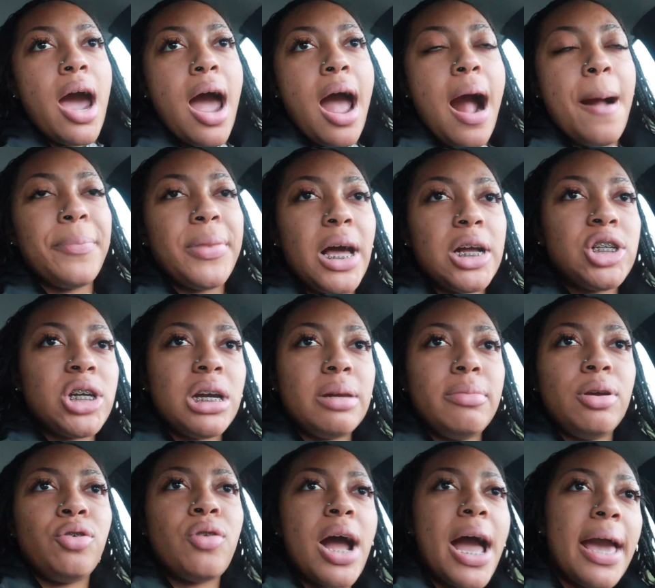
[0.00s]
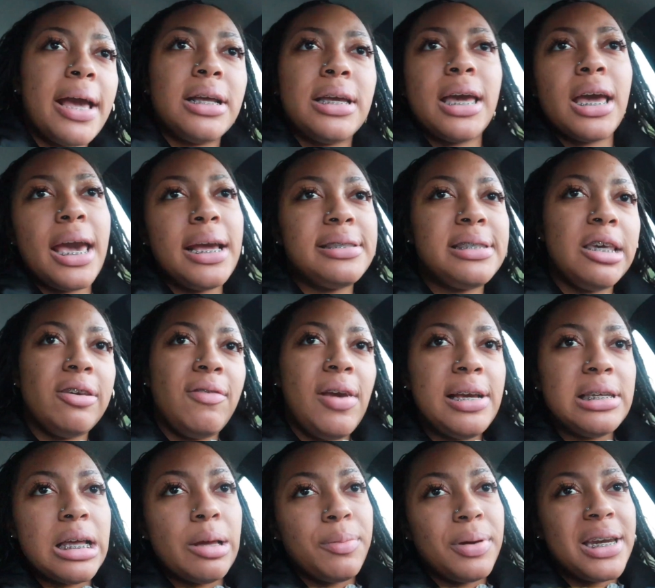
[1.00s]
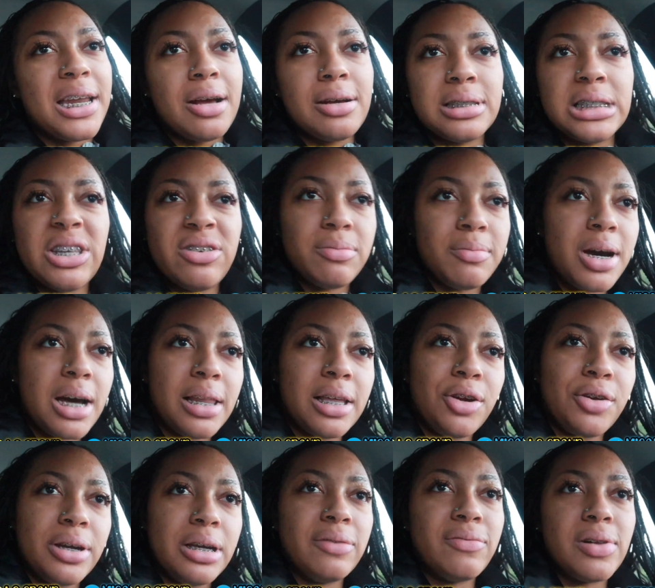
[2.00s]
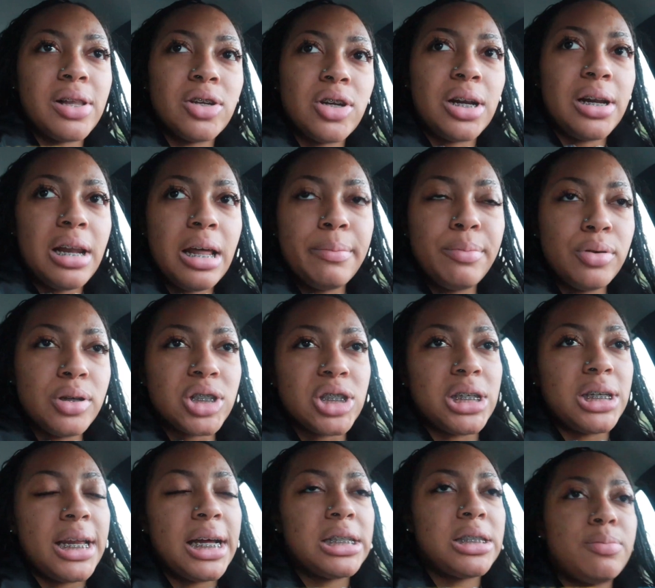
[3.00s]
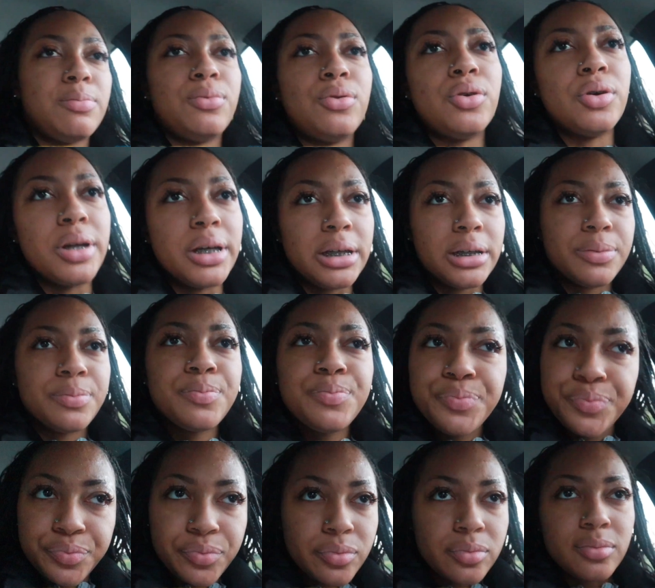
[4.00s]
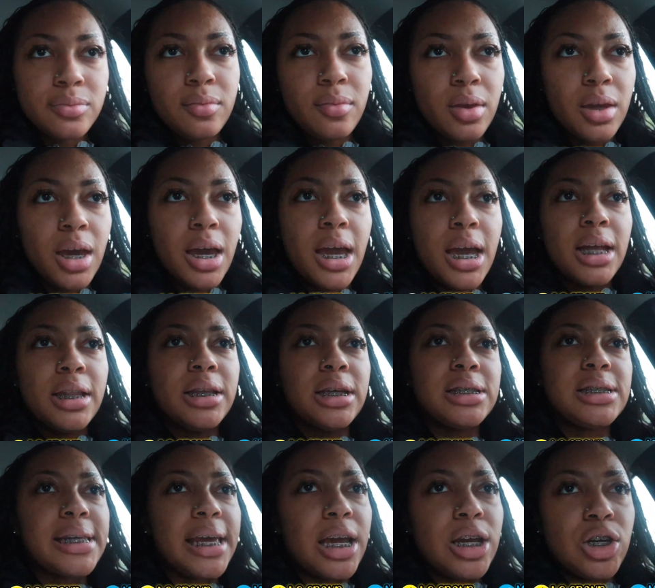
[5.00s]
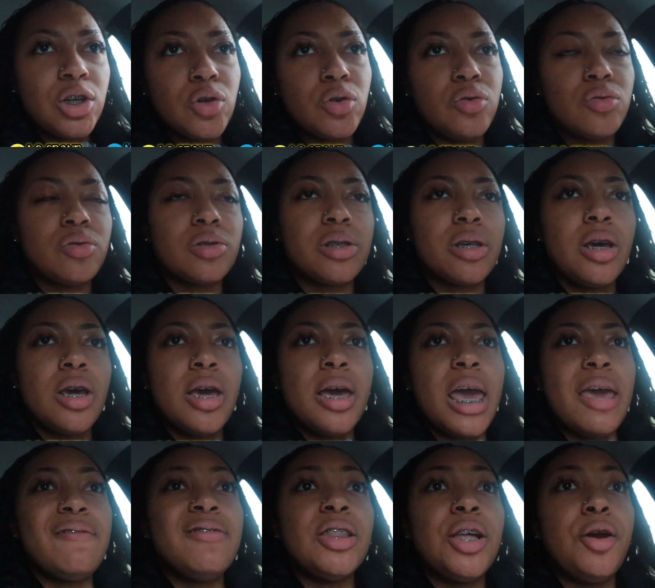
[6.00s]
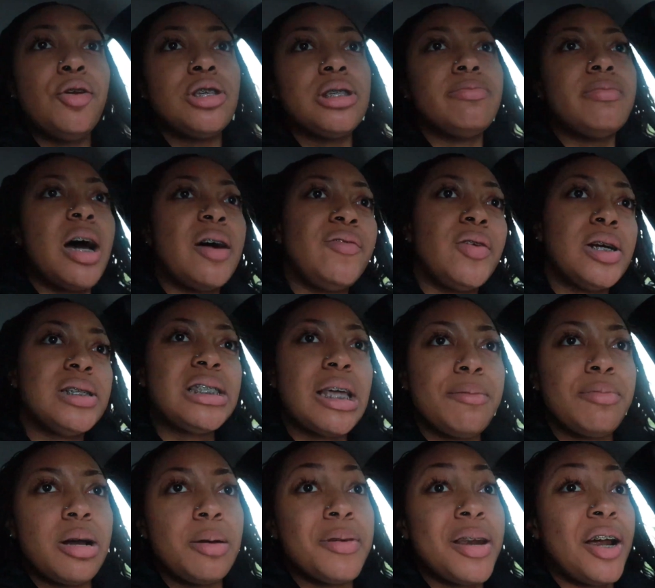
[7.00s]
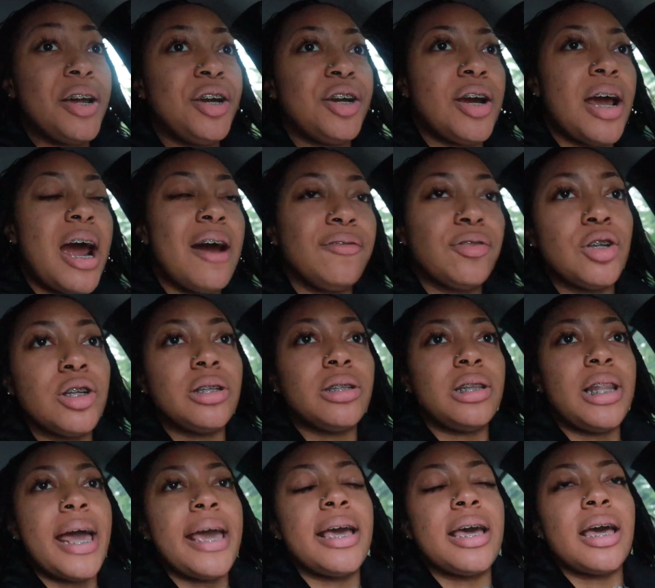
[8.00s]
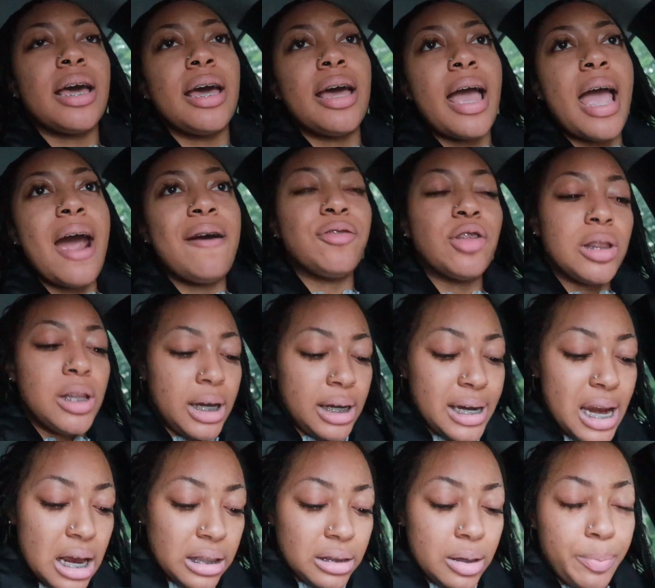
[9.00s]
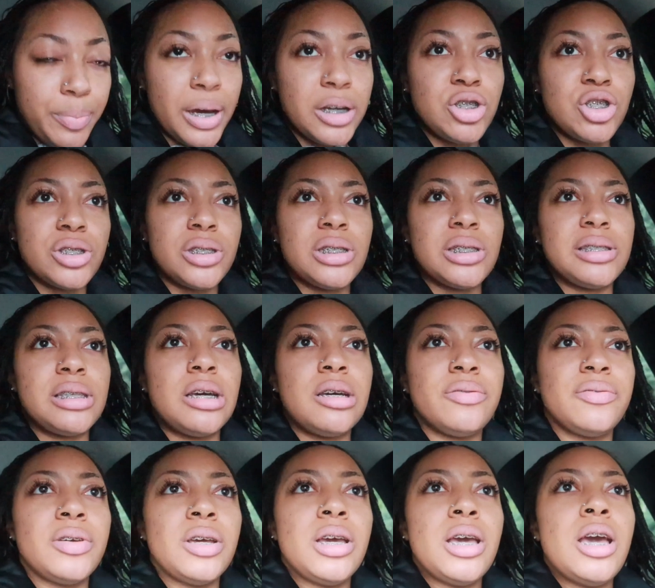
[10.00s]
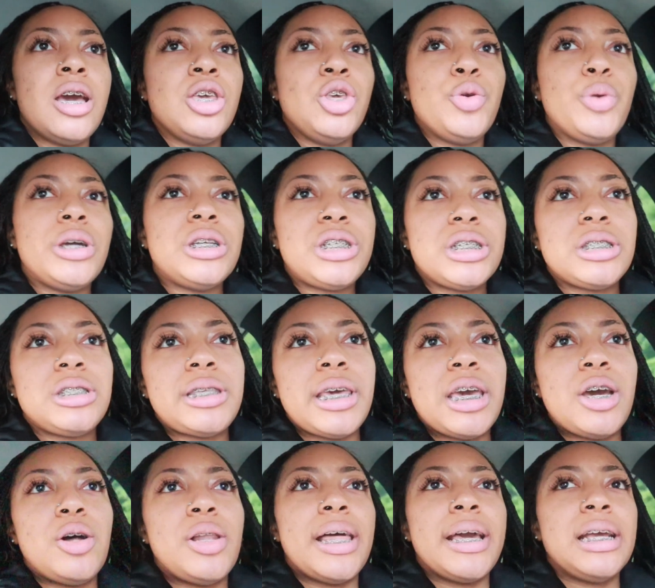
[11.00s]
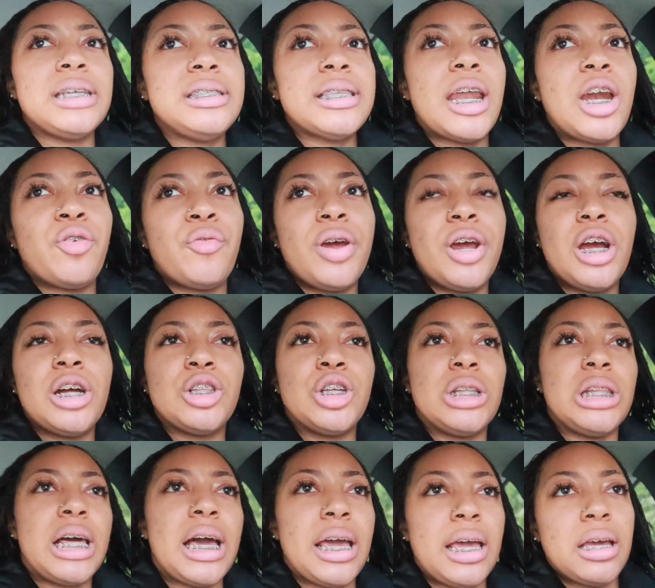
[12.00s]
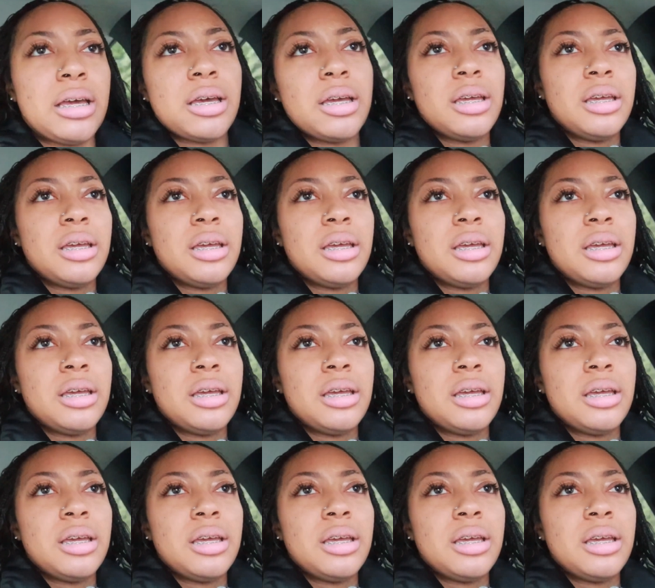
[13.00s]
I'm not trying to be riding ATVs up and down Seven Mile and Greenfield and all that bullshit. That's boring. The sand dunes. Even though this is my first time coming out here after like after looking at the pictures and stuff, you could just tell like it's not a regular like